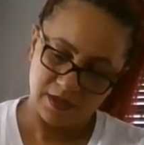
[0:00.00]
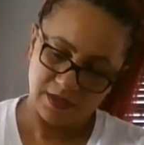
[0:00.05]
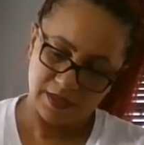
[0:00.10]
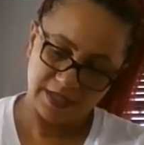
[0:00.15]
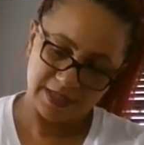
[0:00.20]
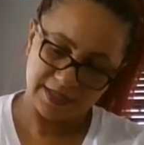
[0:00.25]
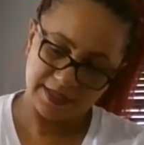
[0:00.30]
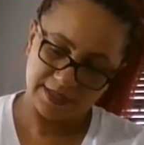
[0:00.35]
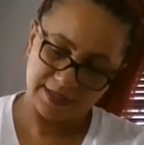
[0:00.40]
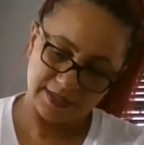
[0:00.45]

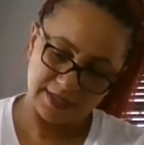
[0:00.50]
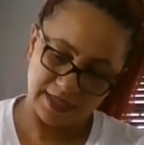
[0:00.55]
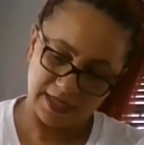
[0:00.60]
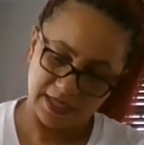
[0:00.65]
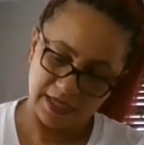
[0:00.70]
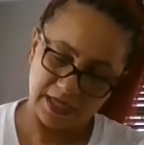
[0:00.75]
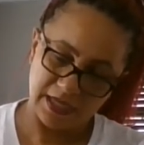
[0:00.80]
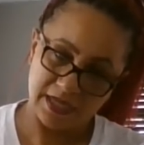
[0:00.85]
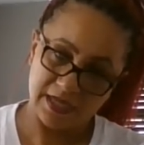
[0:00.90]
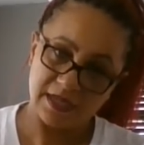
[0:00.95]
Let's
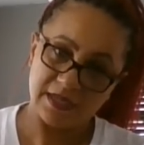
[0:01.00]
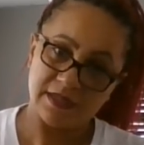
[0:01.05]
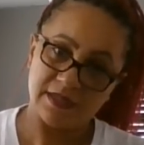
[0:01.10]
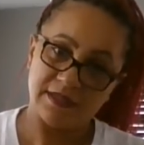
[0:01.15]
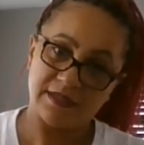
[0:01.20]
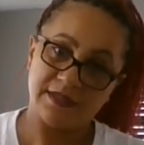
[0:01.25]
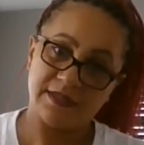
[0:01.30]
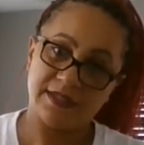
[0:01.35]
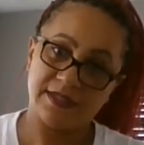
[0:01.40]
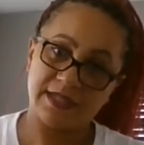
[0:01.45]
see.
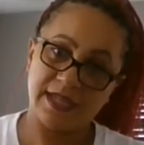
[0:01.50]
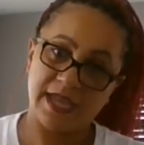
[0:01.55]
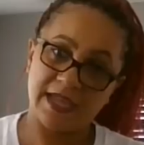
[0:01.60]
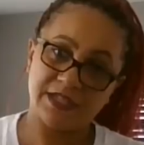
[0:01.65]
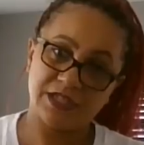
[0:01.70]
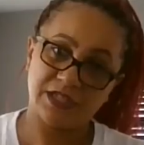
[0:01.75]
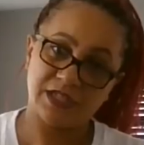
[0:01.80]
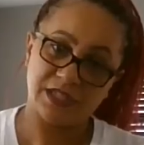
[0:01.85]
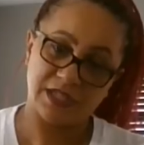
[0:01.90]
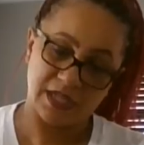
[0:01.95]

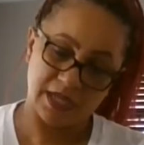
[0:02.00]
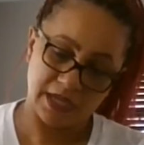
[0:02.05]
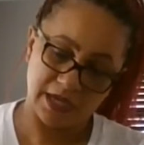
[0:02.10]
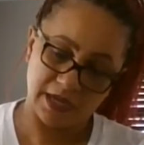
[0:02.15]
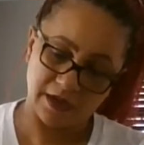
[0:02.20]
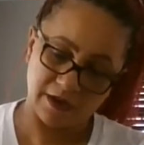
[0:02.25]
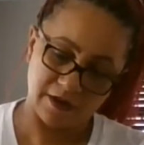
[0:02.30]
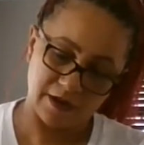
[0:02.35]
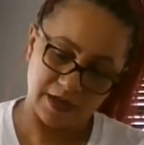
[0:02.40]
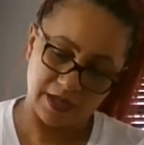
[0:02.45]

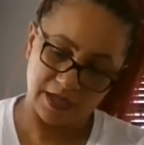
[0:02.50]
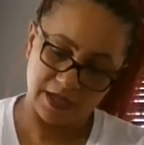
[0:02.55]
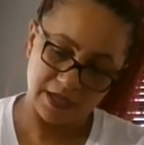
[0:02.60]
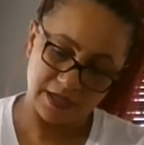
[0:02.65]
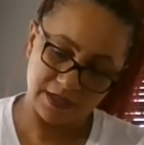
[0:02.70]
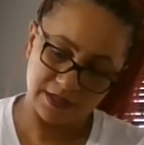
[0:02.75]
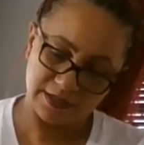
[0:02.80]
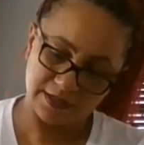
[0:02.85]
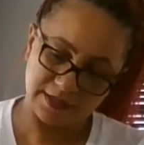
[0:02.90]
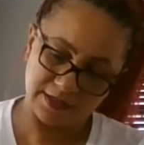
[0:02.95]

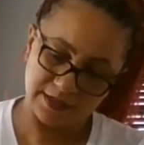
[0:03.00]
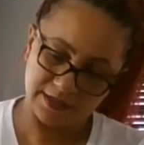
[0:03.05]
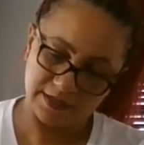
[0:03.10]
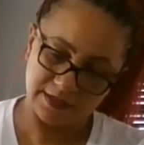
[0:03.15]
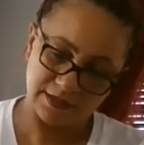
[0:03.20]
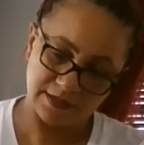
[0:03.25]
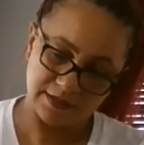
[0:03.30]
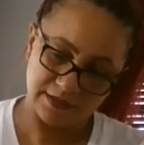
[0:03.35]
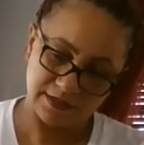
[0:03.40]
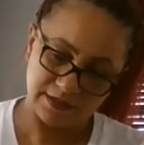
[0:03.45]

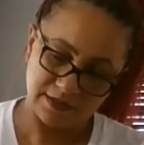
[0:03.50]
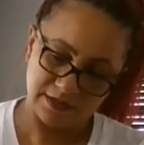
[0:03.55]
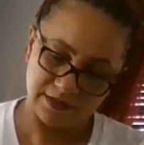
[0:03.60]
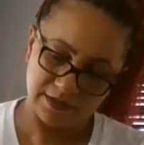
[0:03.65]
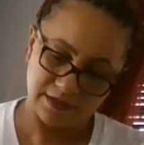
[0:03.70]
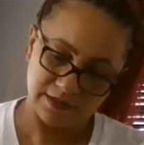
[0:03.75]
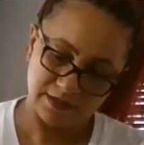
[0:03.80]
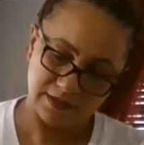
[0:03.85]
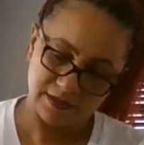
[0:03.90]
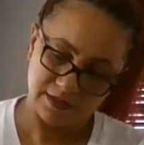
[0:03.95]
Sagittarius.
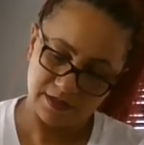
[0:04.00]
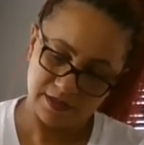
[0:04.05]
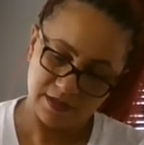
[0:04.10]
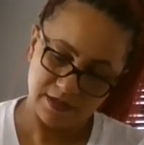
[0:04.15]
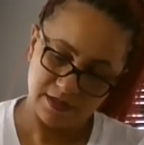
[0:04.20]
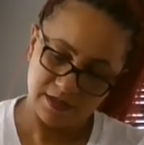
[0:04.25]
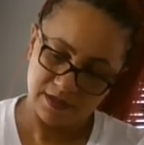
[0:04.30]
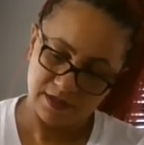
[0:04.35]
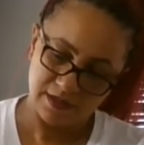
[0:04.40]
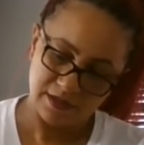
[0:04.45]

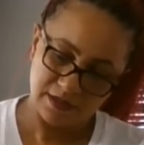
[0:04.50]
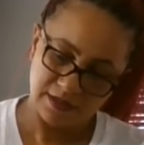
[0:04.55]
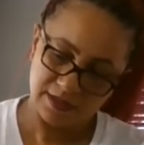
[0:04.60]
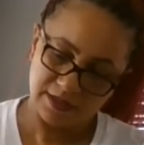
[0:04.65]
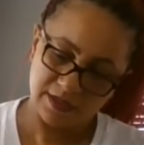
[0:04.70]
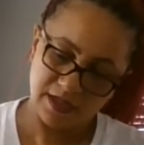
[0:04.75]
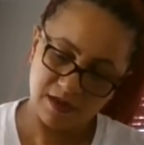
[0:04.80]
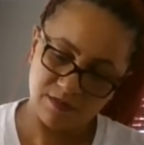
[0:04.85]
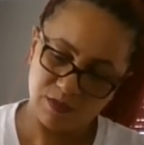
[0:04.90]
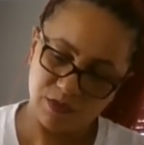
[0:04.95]

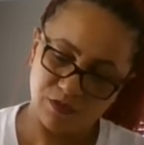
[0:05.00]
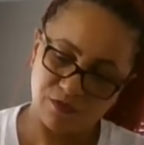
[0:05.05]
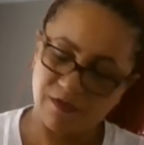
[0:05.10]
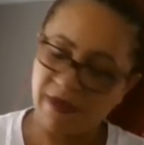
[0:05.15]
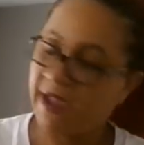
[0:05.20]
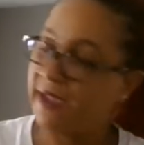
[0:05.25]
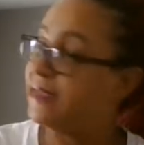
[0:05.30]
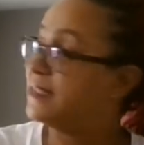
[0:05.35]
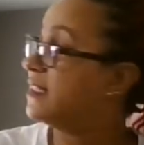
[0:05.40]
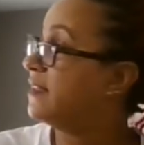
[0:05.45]
Sun, Moon,
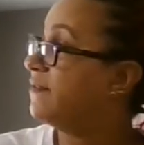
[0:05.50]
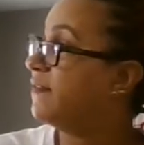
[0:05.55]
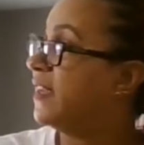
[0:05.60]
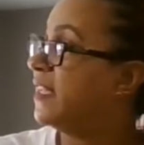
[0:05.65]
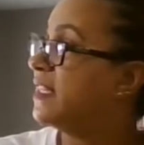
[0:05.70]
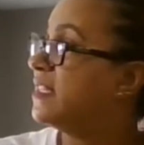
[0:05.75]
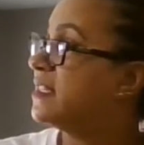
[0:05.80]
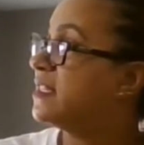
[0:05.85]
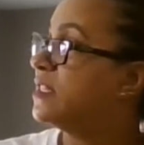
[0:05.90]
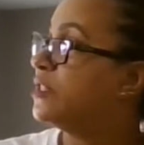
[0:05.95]
Rising,
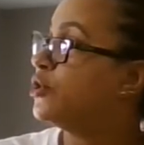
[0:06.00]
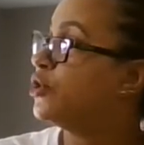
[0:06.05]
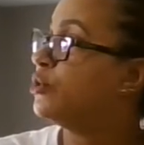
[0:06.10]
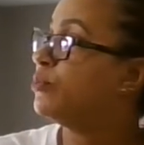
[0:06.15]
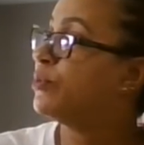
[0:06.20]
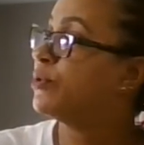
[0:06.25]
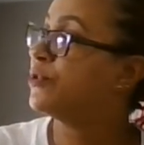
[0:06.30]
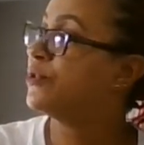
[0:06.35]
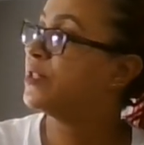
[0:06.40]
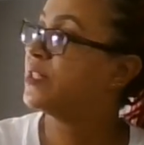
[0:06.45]
Venus, and
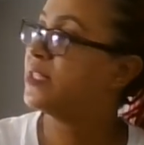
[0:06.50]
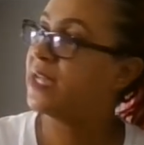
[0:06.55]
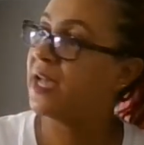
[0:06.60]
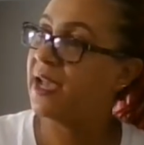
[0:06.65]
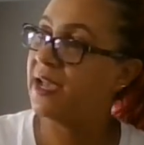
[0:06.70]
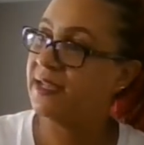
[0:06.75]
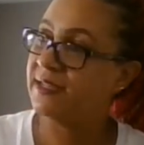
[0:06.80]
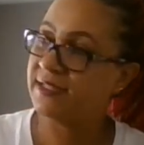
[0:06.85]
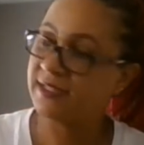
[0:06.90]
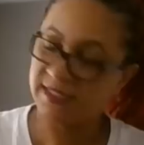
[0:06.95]
Jupiter
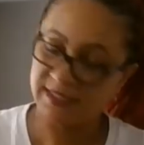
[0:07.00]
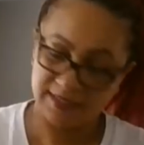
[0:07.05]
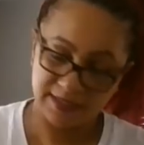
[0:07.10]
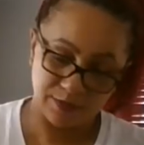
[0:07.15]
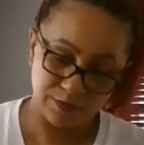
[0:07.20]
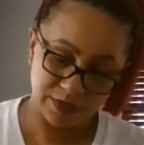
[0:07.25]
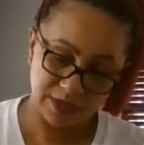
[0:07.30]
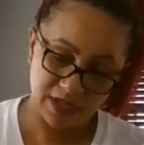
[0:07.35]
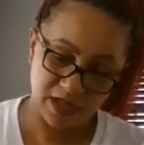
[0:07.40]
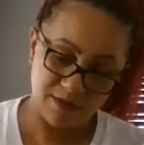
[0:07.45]
signs. Let's see
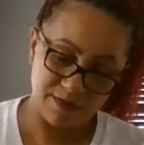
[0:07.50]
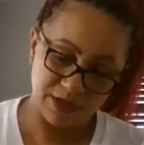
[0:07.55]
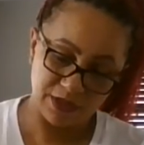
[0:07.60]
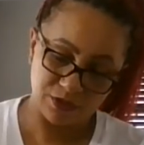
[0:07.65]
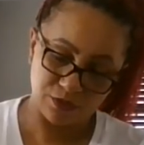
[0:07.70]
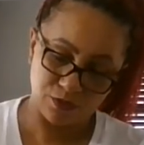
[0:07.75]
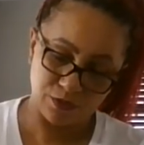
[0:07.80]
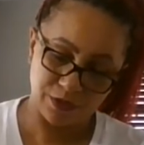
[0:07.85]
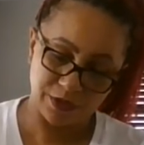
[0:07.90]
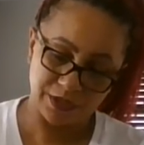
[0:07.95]
what's coming
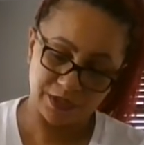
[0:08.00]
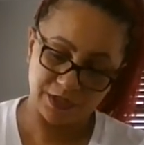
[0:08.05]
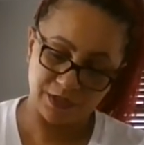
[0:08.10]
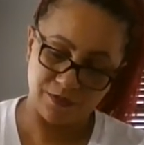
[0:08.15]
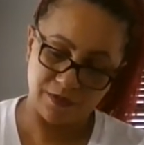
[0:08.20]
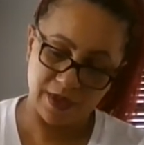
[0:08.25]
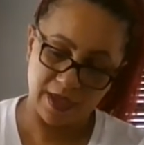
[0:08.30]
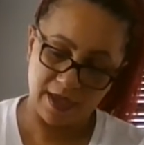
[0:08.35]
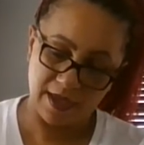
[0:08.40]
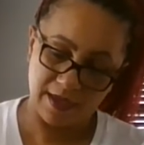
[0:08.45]
towards
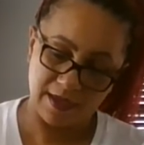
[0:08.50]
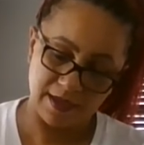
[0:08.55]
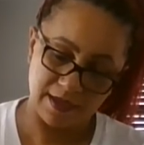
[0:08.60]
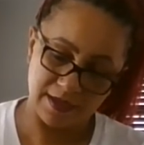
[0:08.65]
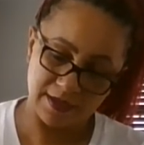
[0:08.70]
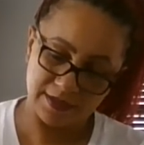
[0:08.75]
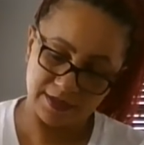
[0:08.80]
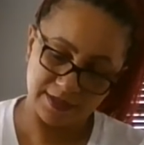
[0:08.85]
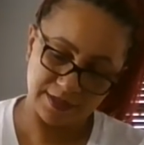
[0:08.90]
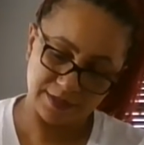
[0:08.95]
you
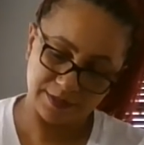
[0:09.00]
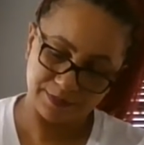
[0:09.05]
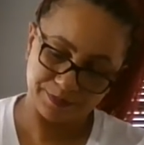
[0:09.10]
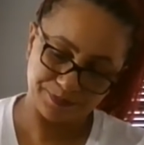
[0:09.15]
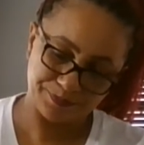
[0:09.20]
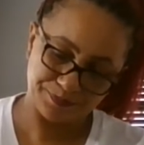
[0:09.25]
guys